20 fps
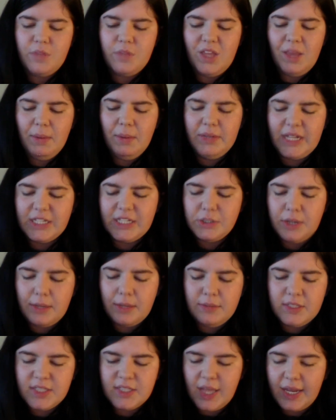But that's what
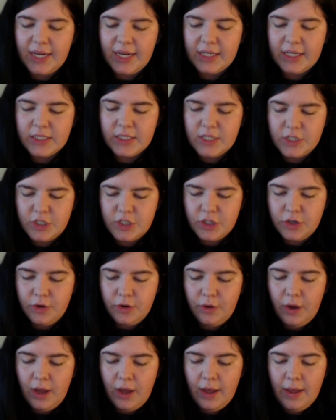I'm deciding to
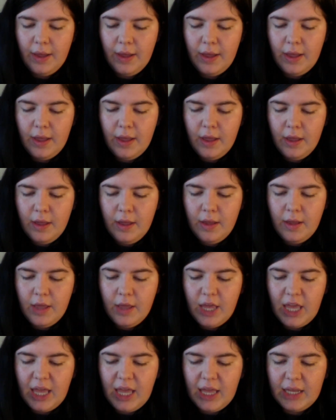do,
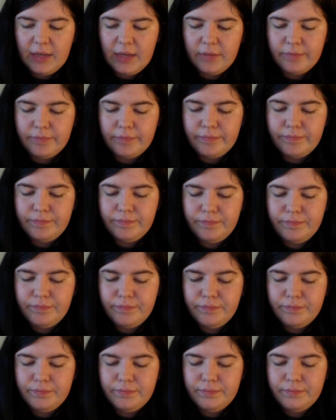and
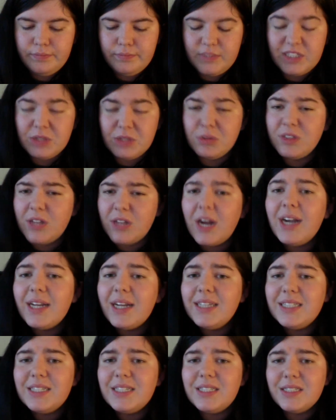this was not an
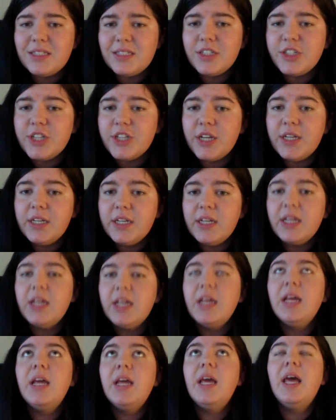easy decision,
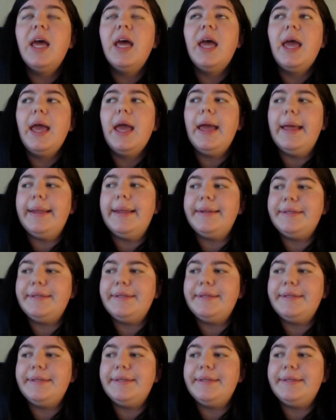and